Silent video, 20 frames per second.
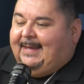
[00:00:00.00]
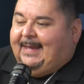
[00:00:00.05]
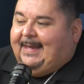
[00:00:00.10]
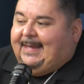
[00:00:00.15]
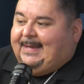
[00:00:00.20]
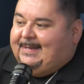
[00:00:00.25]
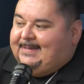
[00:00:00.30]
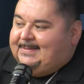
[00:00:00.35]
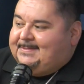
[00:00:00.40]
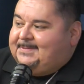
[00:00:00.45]
It
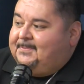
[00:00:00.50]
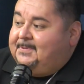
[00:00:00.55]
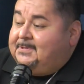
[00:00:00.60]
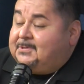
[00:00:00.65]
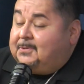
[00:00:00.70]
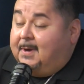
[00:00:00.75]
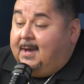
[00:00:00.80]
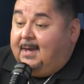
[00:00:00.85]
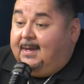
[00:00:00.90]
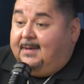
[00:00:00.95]
is. We
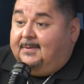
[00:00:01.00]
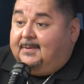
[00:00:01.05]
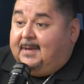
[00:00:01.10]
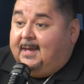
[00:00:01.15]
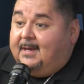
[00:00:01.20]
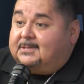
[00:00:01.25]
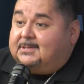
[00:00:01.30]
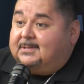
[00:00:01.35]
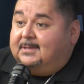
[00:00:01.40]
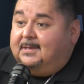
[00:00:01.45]
tried.
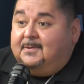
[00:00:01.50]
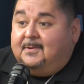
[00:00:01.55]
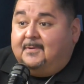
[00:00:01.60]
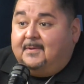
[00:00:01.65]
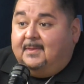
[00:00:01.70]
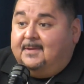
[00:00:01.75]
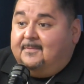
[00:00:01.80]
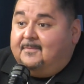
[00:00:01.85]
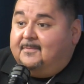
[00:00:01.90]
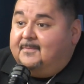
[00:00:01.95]
Actually, I
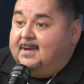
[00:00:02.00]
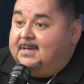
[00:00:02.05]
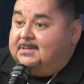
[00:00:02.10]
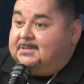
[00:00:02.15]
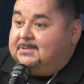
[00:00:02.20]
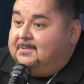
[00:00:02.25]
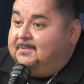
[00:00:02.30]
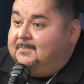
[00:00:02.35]
live in Rancho.